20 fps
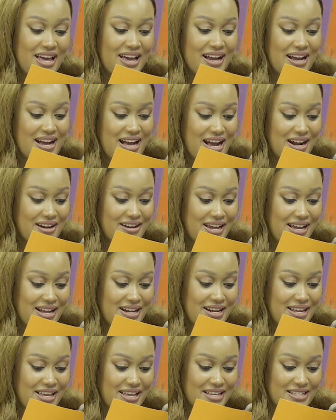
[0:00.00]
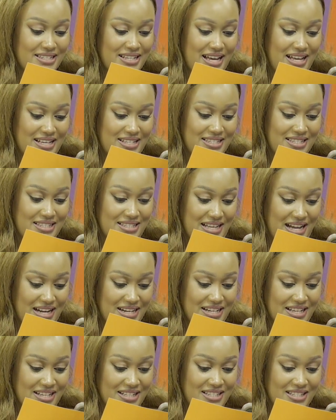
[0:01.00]
Karen is a
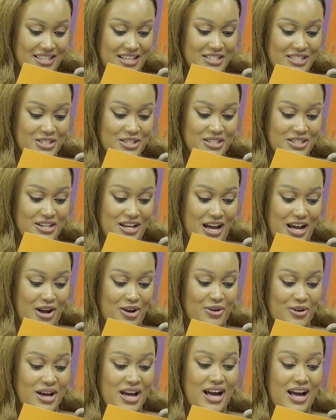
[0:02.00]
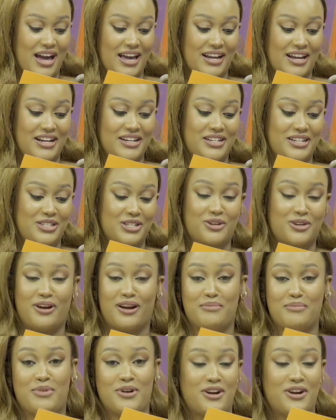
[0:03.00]
sadist. That's just how I can
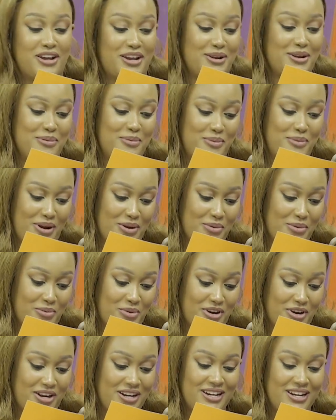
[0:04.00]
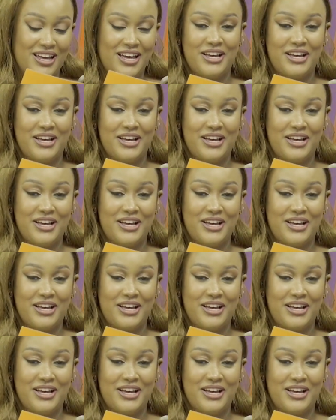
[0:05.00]
describe her in one word.